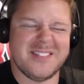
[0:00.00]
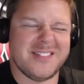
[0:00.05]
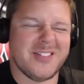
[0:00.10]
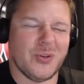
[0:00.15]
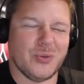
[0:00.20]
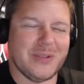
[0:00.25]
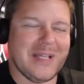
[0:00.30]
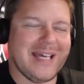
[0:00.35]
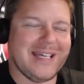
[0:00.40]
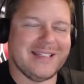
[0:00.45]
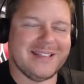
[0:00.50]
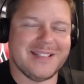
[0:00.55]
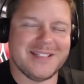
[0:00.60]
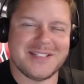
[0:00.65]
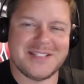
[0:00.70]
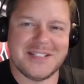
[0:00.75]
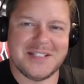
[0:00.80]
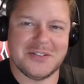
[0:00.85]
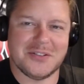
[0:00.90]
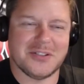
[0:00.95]
don't like
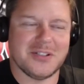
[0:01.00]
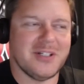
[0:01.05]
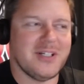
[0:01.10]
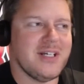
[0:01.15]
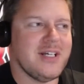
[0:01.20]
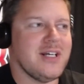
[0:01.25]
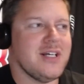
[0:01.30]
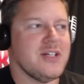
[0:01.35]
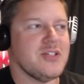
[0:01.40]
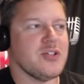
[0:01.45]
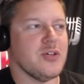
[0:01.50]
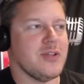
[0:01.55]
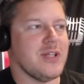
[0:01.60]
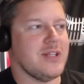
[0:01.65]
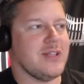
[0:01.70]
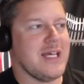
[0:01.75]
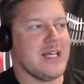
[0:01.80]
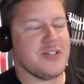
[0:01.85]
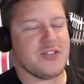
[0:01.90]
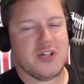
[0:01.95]
this either. So
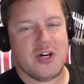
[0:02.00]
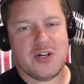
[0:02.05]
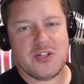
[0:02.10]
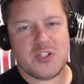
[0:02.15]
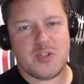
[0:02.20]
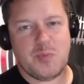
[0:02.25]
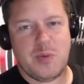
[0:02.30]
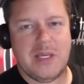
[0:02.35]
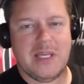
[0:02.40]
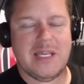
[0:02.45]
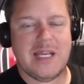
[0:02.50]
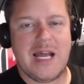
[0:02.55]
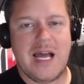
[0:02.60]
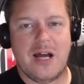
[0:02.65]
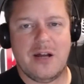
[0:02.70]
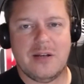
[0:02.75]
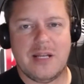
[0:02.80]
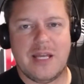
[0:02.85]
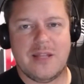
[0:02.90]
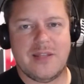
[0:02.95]
then they started speaking
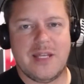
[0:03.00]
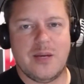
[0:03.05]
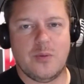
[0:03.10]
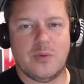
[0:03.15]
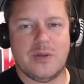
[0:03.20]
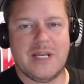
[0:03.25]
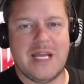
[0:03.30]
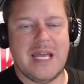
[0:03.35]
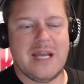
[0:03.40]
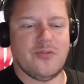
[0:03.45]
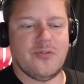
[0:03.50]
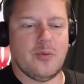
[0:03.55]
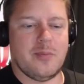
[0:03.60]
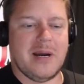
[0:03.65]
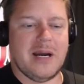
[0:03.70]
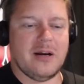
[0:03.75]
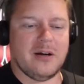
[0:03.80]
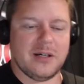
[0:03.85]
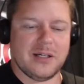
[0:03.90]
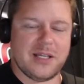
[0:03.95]
out. And then when Native
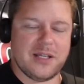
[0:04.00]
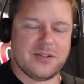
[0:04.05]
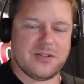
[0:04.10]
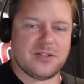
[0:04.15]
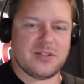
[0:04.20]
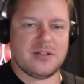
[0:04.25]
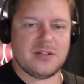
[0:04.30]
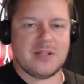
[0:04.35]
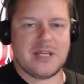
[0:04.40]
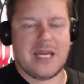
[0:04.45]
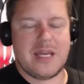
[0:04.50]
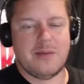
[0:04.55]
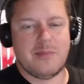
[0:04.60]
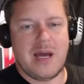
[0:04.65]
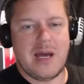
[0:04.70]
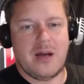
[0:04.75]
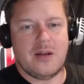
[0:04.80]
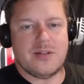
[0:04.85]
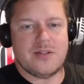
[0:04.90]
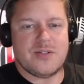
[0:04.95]
Americans came
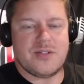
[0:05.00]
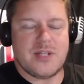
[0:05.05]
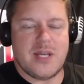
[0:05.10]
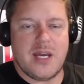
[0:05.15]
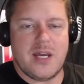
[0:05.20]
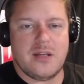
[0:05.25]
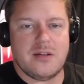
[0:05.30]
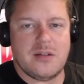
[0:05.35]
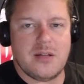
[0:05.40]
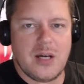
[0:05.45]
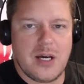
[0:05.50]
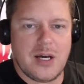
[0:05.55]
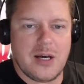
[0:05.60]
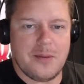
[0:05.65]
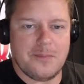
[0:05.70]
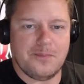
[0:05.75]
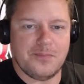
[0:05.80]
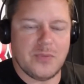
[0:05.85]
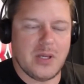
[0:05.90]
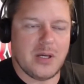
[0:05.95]
out and said,
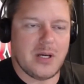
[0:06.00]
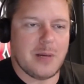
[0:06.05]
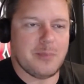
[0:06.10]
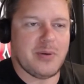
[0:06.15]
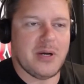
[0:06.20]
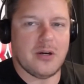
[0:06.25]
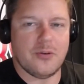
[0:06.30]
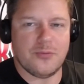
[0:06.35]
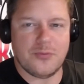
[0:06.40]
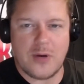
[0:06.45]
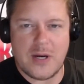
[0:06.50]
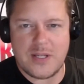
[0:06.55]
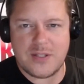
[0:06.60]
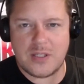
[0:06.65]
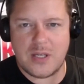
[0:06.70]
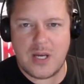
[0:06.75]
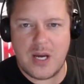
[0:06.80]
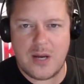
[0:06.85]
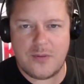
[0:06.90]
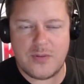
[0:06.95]
um, I'm
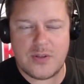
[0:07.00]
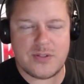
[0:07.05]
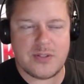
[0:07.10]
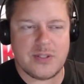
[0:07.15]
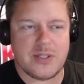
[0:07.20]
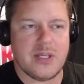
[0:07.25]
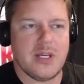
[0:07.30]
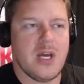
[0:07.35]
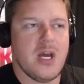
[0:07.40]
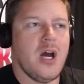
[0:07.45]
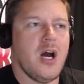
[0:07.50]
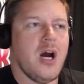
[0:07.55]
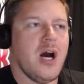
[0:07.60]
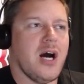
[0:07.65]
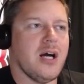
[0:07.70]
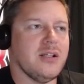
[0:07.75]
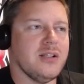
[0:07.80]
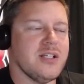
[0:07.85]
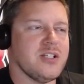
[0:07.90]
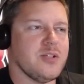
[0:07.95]
paraphrasing, obviously,
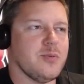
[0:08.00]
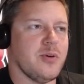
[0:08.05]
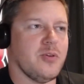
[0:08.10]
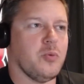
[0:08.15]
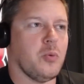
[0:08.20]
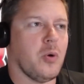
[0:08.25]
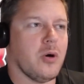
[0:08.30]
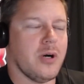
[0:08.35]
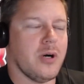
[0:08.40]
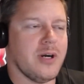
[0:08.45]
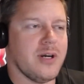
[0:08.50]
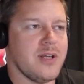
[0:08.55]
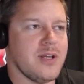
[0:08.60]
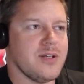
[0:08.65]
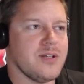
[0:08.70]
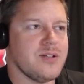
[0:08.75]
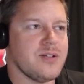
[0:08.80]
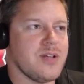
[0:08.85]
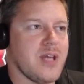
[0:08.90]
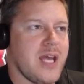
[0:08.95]
Elizabeth Warren
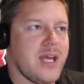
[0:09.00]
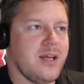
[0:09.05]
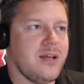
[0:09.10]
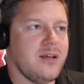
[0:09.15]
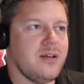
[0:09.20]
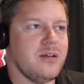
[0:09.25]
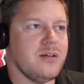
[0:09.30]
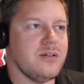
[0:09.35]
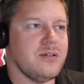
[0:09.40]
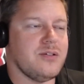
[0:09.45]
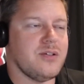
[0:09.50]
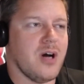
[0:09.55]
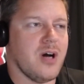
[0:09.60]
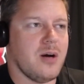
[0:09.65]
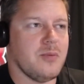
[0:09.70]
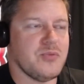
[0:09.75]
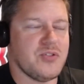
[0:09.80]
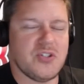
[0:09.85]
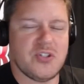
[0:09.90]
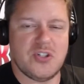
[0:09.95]
is a
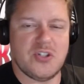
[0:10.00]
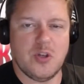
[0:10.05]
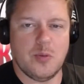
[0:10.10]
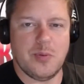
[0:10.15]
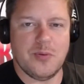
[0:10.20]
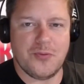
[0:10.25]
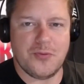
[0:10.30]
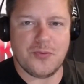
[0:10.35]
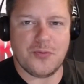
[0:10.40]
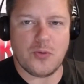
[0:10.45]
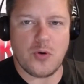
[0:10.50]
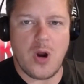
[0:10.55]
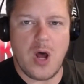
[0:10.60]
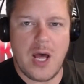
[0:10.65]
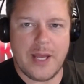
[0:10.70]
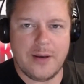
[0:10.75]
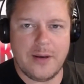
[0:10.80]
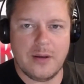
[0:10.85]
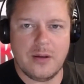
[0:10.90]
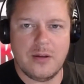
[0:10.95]
dumb, stupid
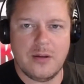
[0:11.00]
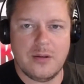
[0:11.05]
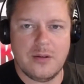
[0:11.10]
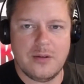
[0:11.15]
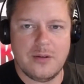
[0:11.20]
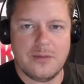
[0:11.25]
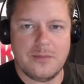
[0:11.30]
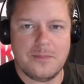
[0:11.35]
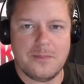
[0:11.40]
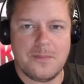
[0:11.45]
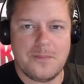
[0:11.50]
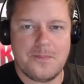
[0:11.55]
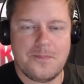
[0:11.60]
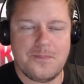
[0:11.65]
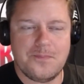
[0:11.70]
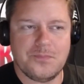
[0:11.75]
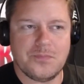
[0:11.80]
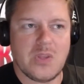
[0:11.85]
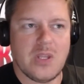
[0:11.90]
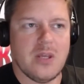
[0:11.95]
fraud.
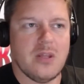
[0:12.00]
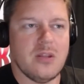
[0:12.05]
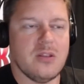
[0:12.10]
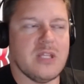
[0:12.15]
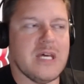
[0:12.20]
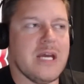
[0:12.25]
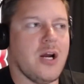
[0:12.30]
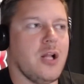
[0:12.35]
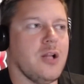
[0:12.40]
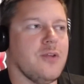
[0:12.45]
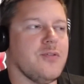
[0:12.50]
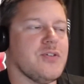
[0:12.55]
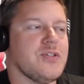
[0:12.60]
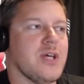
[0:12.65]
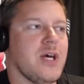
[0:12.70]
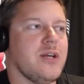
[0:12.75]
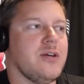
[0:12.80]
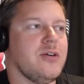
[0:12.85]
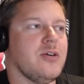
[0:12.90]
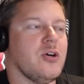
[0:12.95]
Then all of a
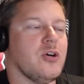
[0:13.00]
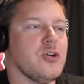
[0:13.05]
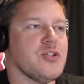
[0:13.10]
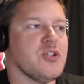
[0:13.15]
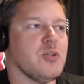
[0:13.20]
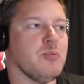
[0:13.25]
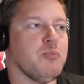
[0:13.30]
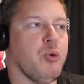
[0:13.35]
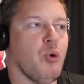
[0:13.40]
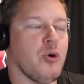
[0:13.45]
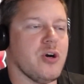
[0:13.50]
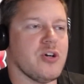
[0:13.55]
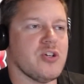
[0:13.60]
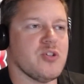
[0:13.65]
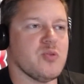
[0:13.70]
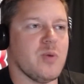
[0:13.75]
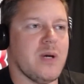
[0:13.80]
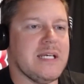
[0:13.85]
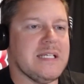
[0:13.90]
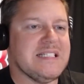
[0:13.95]
sudden, her
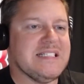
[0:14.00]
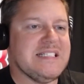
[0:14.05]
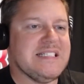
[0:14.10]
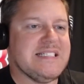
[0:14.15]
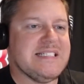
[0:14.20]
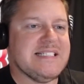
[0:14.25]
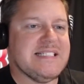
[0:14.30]
supporters went,